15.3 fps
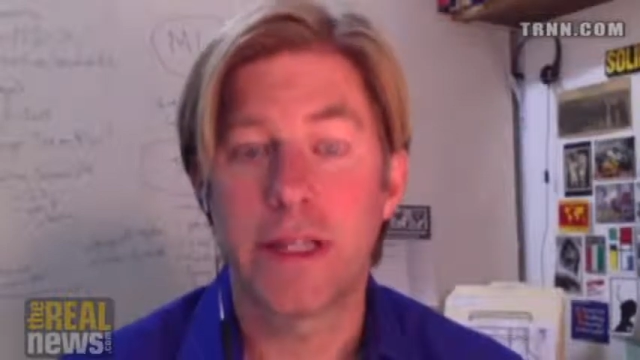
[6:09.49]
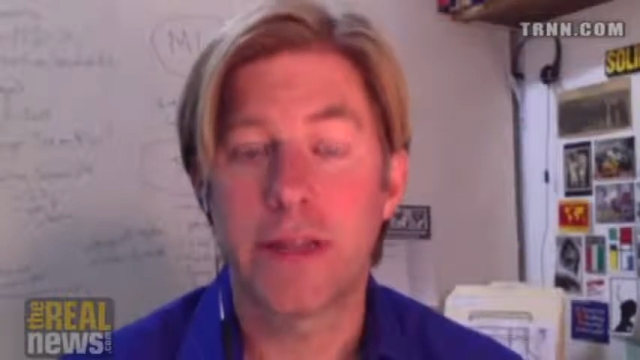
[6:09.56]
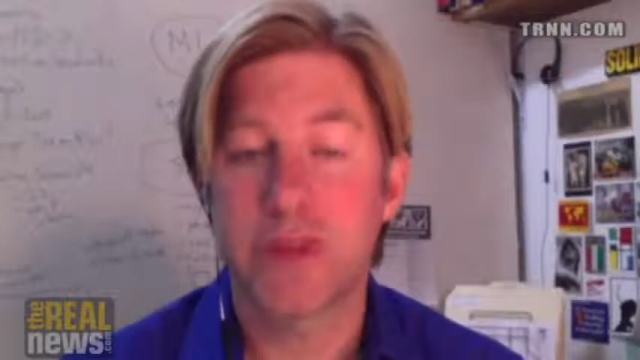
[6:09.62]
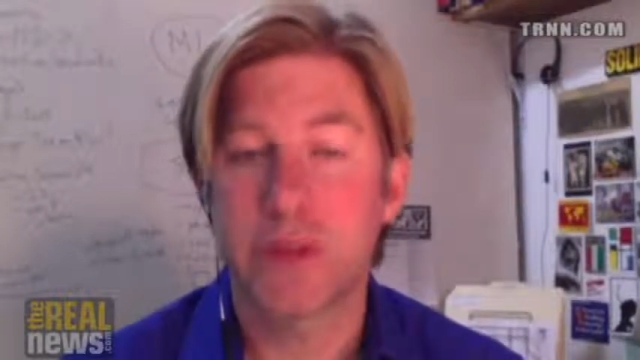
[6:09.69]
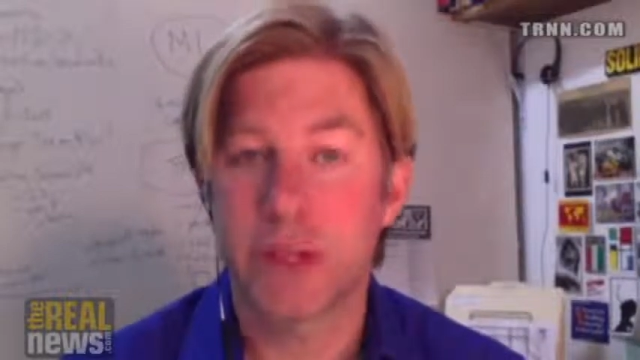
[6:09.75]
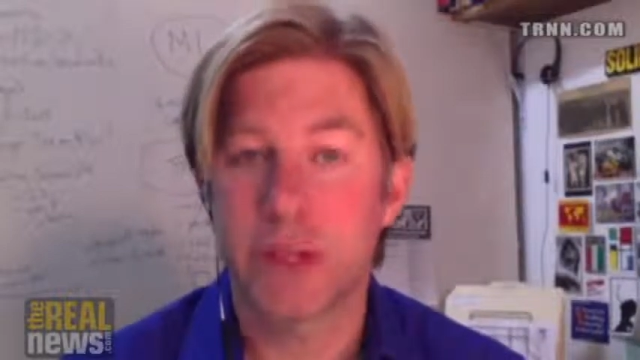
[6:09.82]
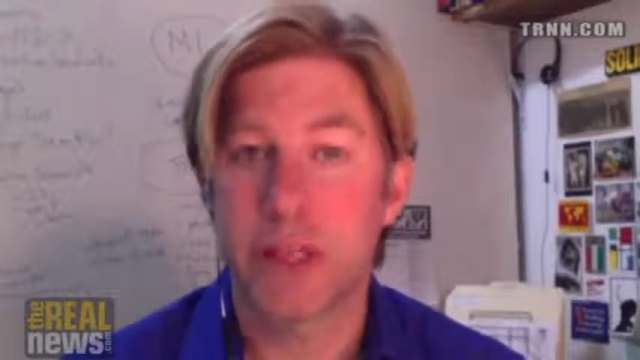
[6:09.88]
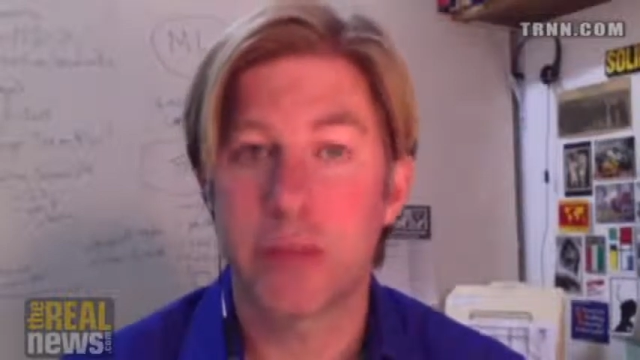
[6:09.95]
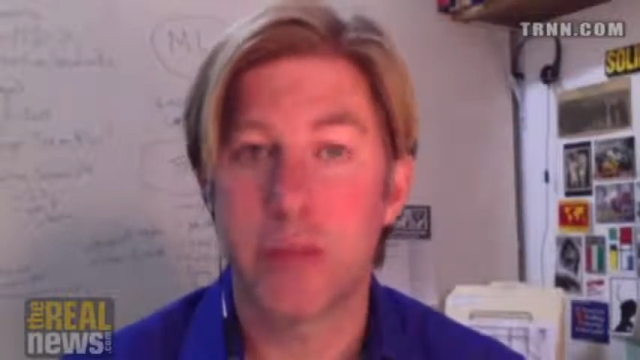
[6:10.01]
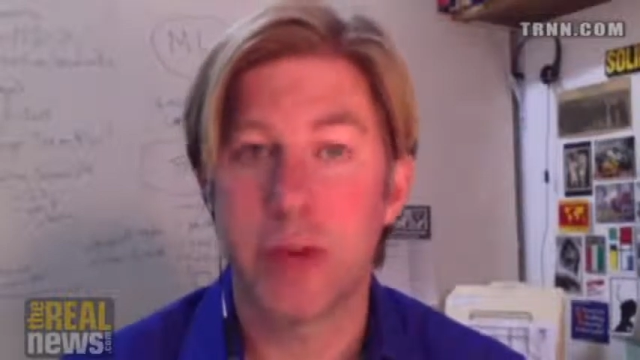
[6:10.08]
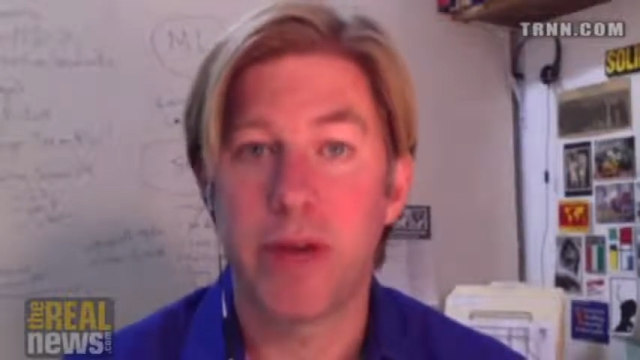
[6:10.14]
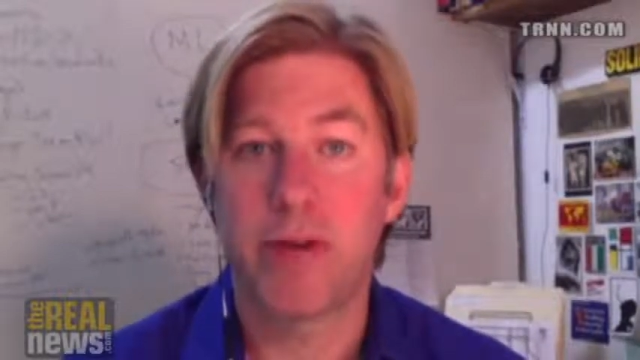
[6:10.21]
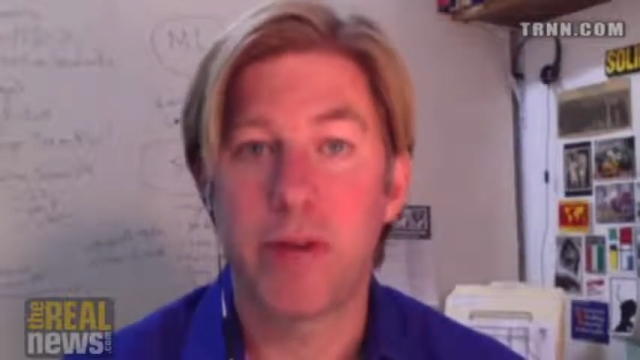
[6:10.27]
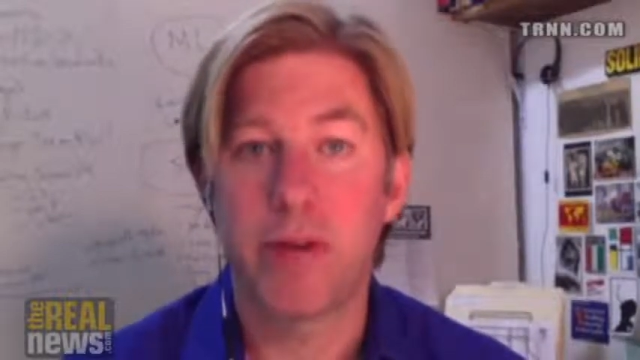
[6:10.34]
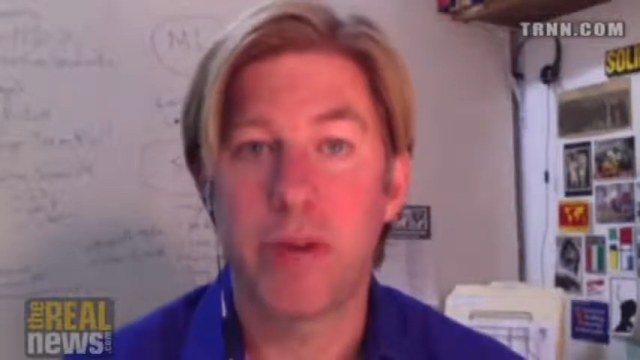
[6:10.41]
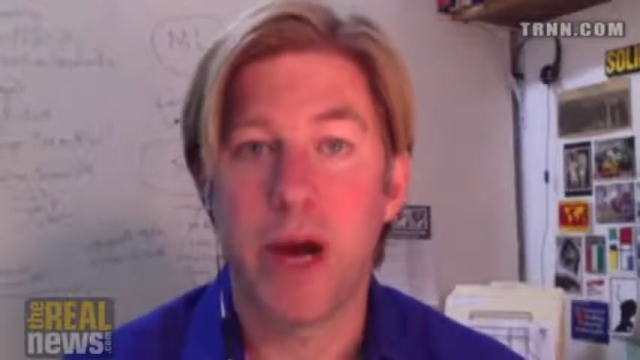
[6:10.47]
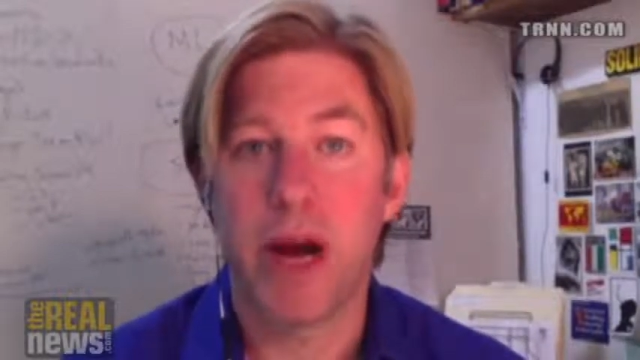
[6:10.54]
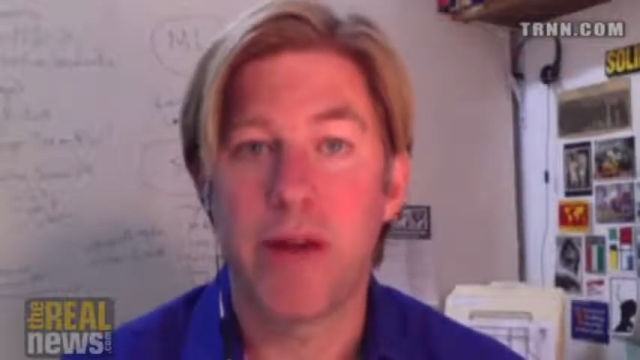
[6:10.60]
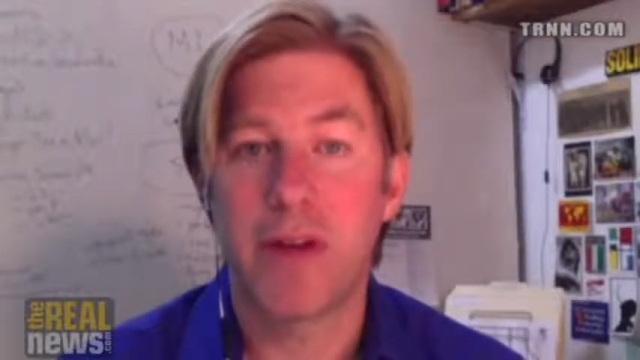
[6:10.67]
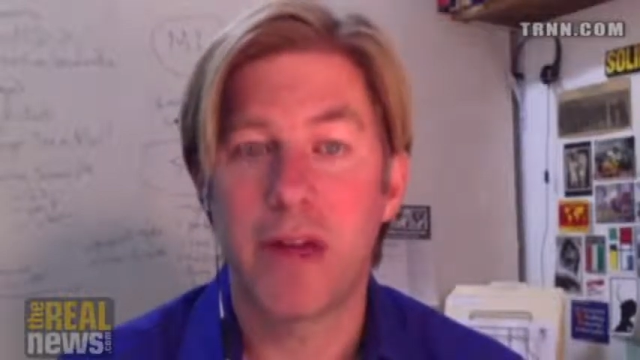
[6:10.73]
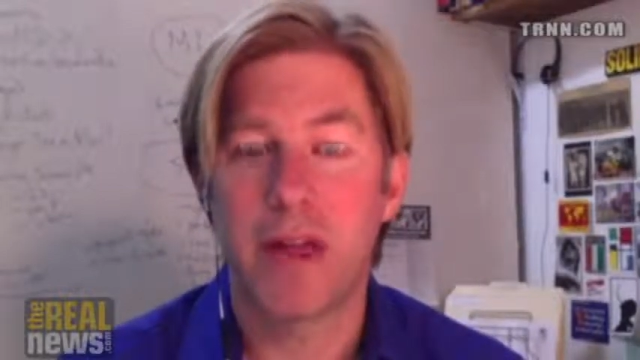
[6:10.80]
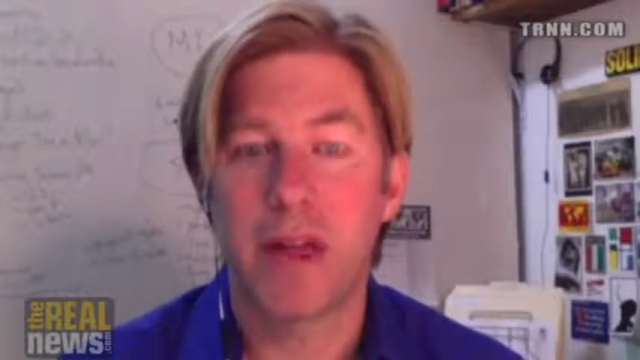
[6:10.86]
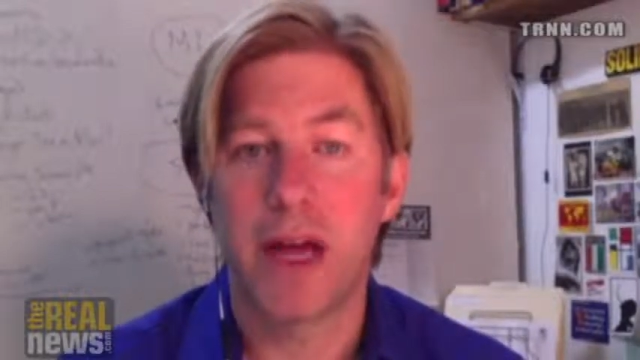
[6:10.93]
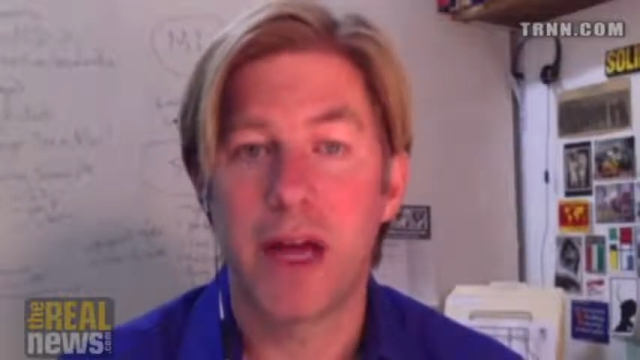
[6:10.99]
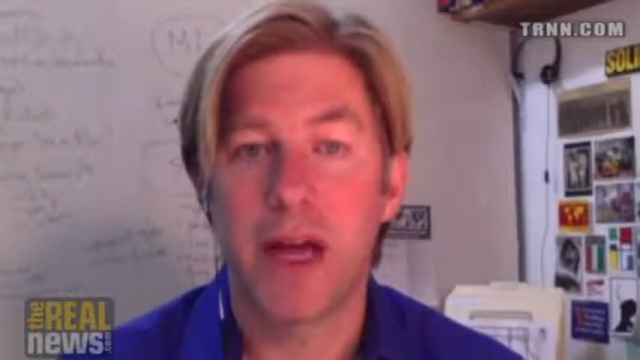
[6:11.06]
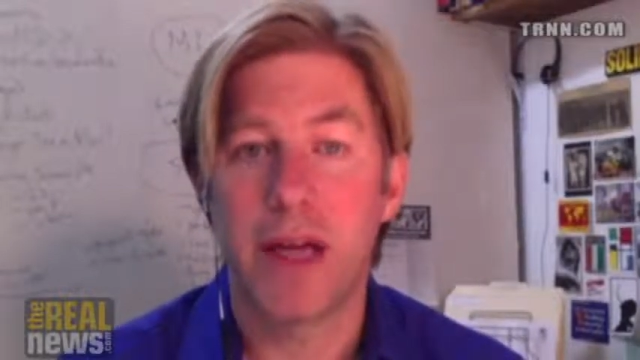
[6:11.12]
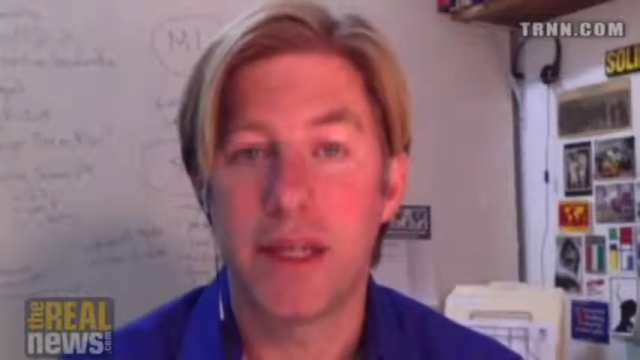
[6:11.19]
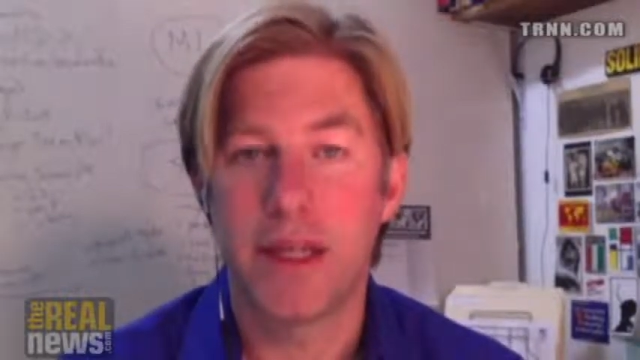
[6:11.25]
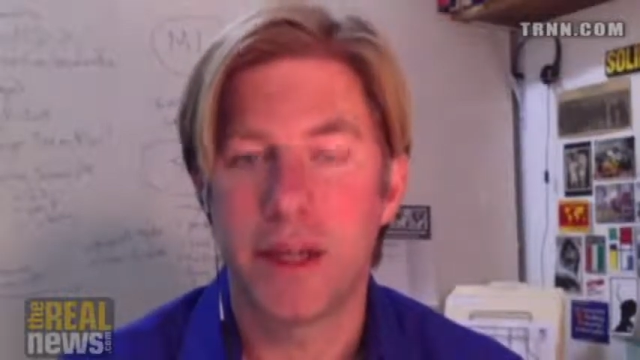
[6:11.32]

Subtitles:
district above the poverty line,